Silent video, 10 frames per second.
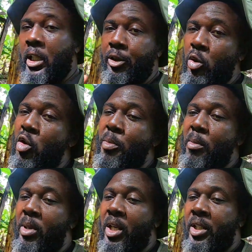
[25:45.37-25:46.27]
And do
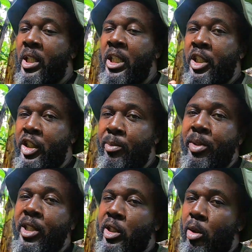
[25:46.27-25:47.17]
remember,
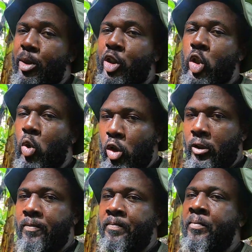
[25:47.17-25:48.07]
shipping is coming
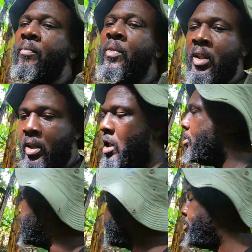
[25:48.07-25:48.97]
soon.
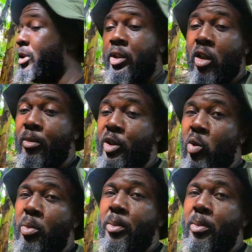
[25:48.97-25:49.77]
Yeah, man. Shipping is coming soon.